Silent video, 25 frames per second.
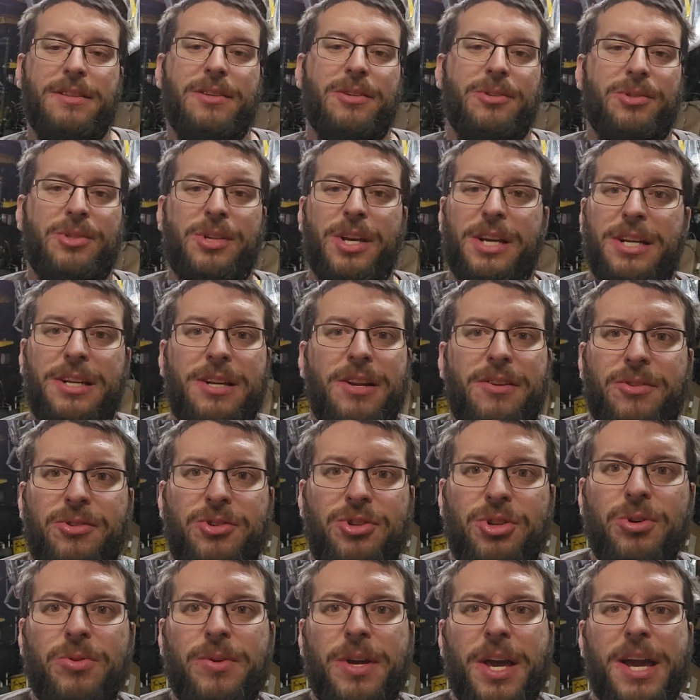There's, like, another
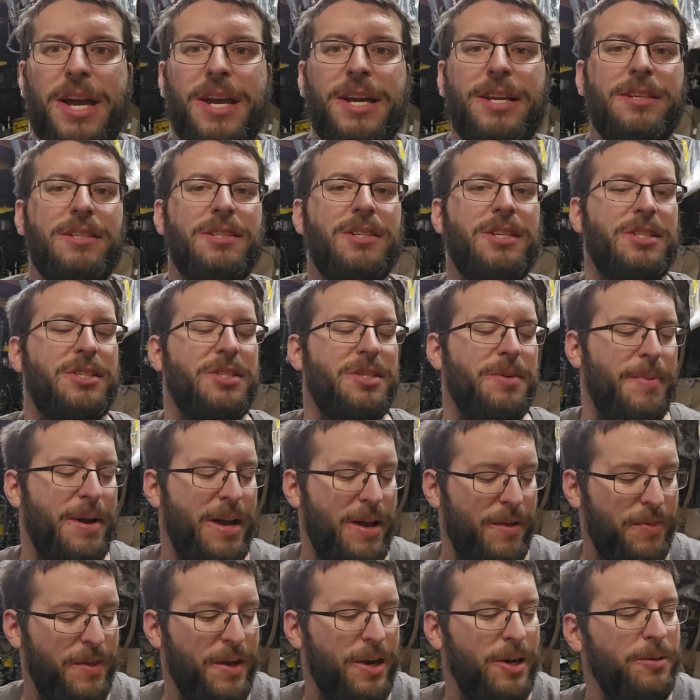2K system
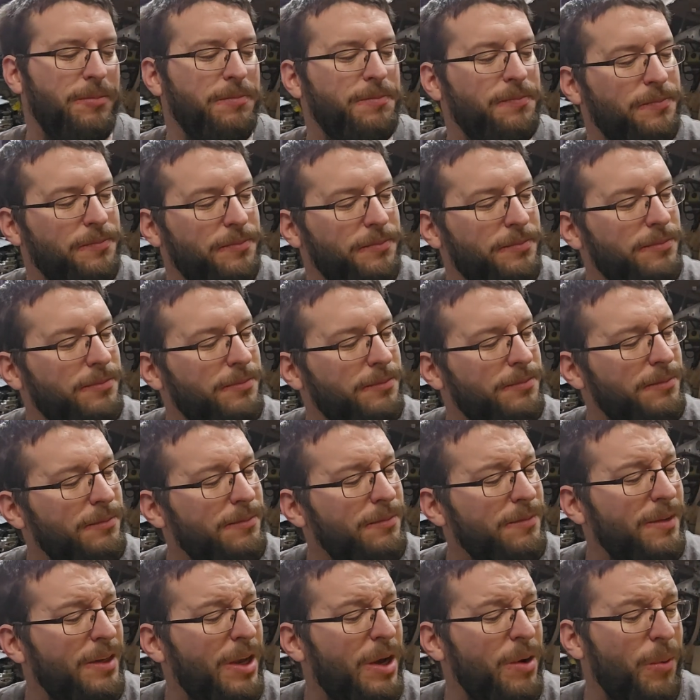out there
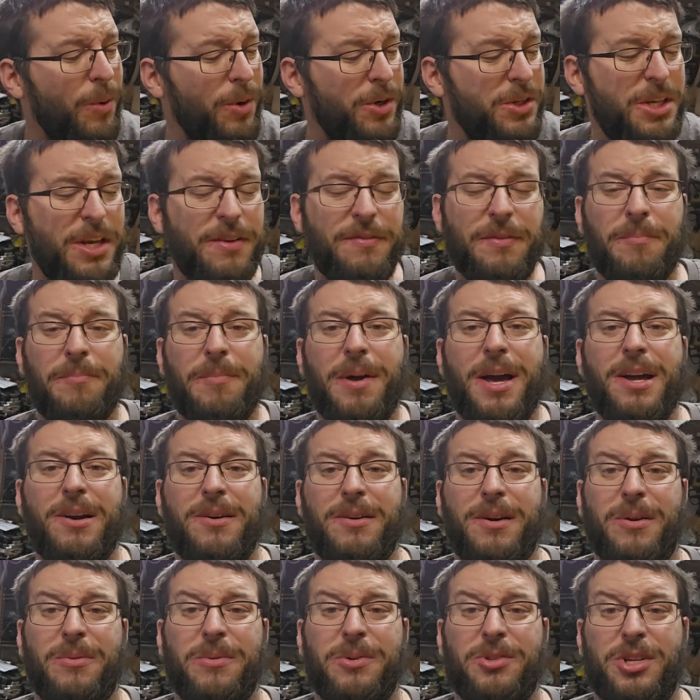that works even
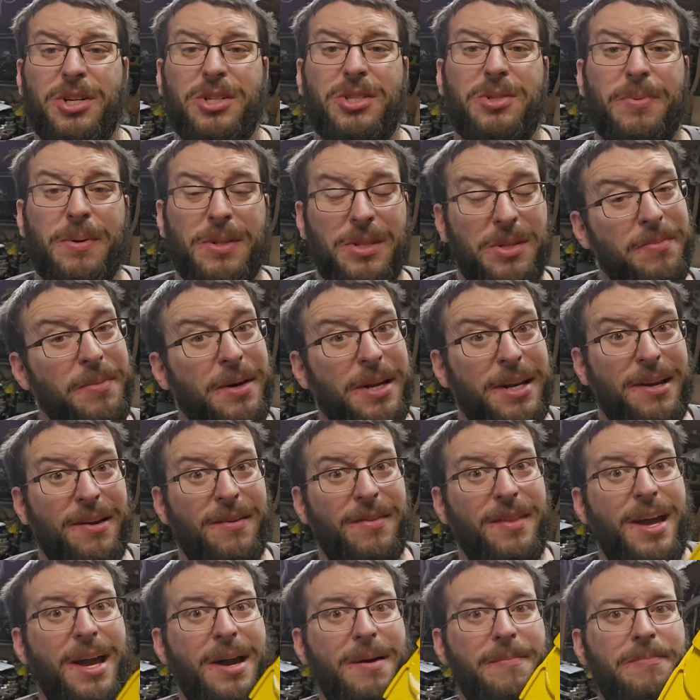better, and I wish I'd spent the money
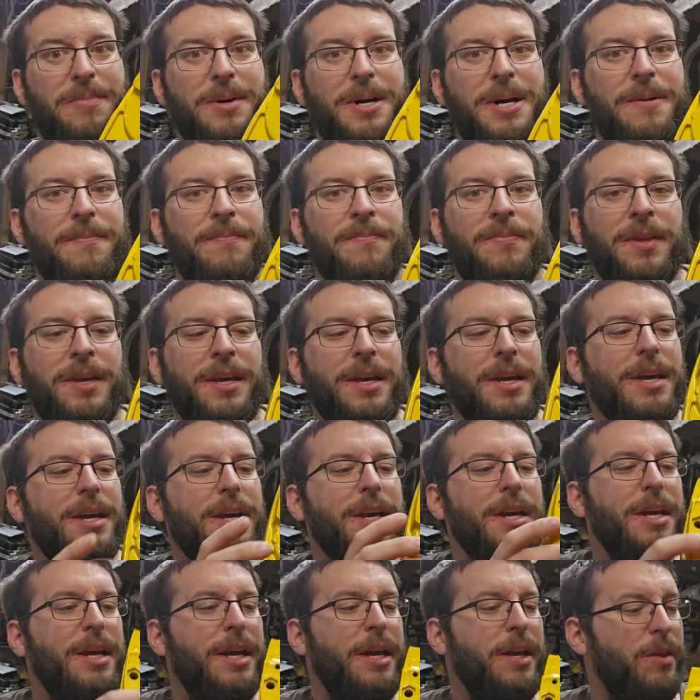on that. But
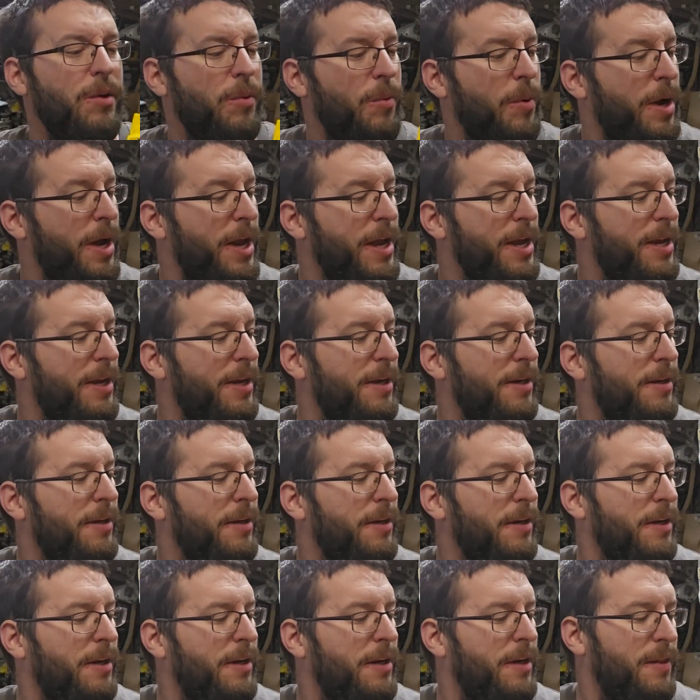either way,
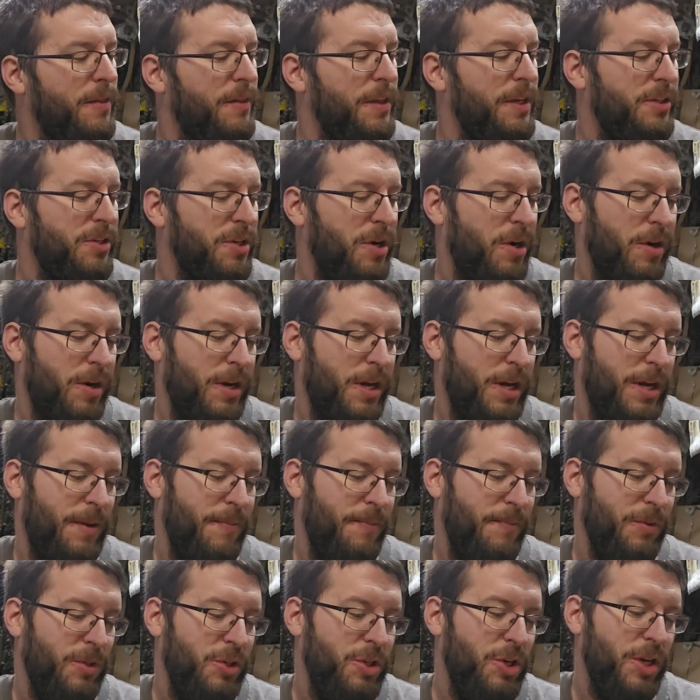these are
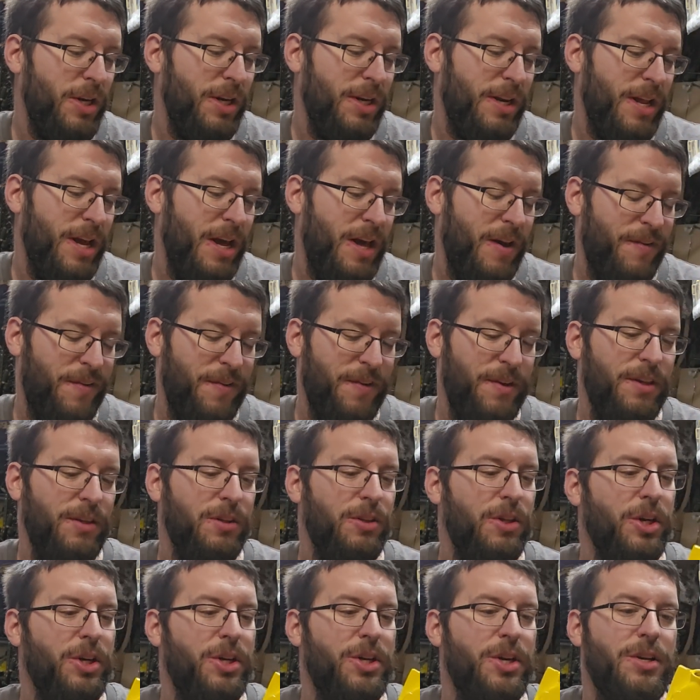good enough,
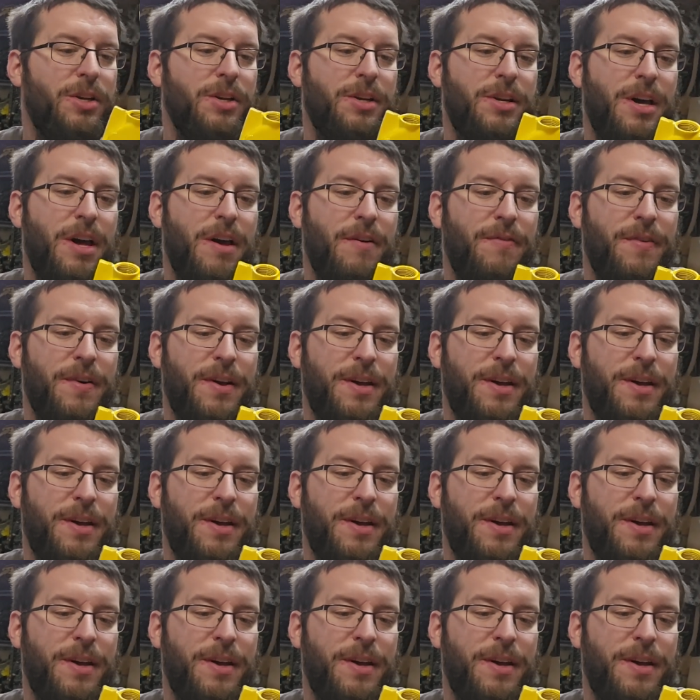look good enough.